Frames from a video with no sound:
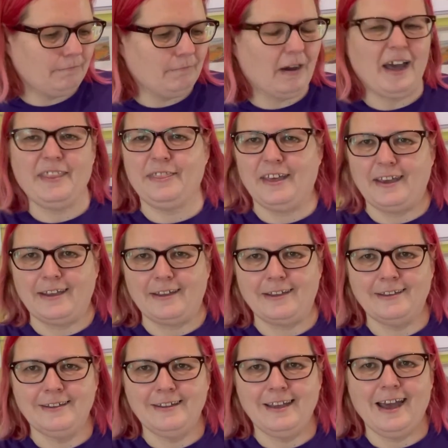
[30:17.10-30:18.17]
I think.
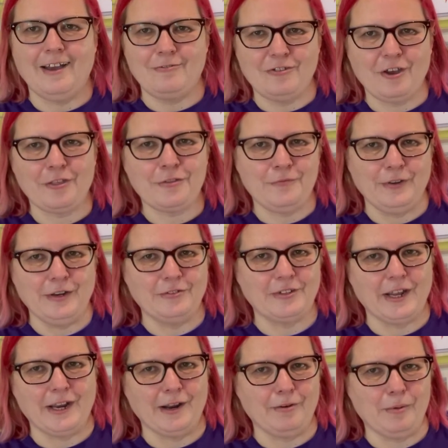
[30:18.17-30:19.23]
I just finished
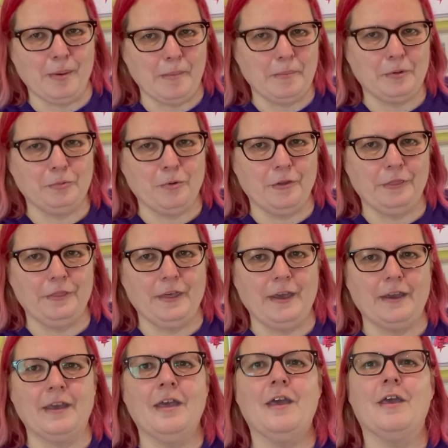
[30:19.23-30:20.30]
it and I remembered one thing.